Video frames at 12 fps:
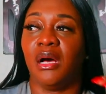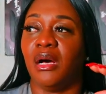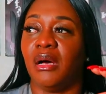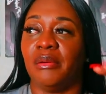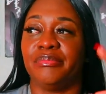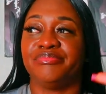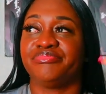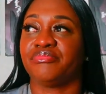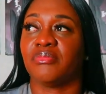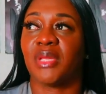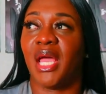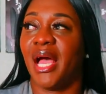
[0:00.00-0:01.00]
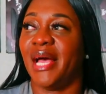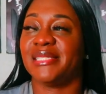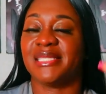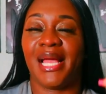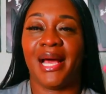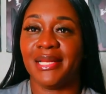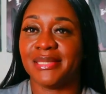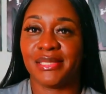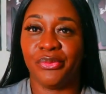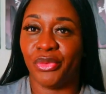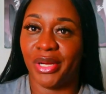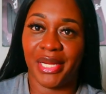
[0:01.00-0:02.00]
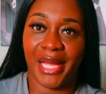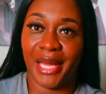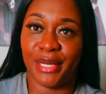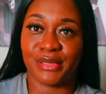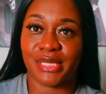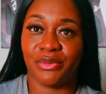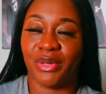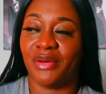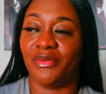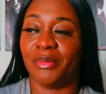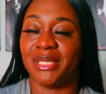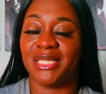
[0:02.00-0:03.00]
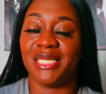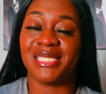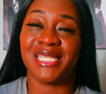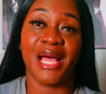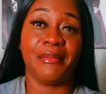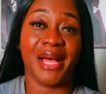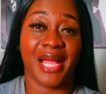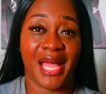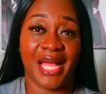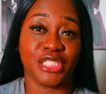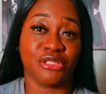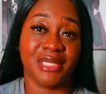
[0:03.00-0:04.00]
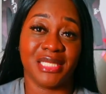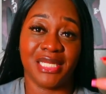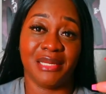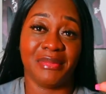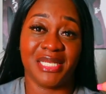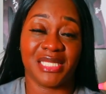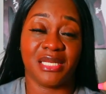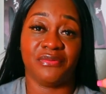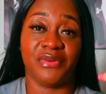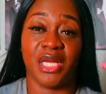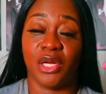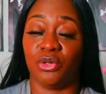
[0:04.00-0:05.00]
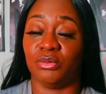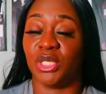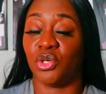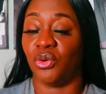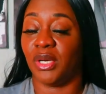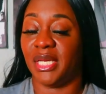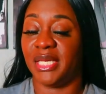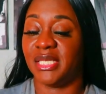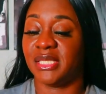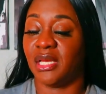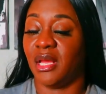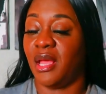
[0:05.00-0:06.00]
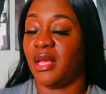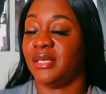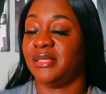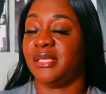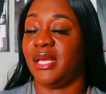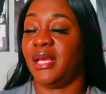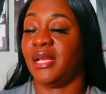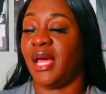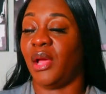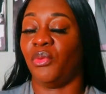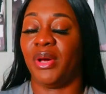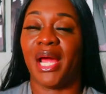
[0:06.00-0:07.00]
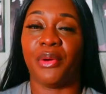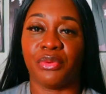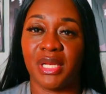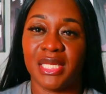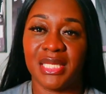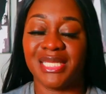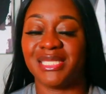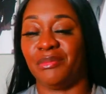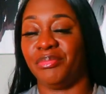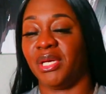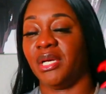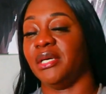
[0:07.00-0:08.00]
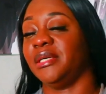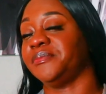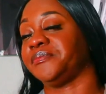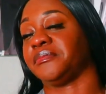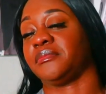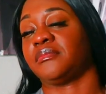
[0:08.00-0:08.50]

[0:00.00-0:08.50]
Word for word: um i style it somewhere in the house or whatever but this time i actually did myself a home decor list seeing like what i really need to pick up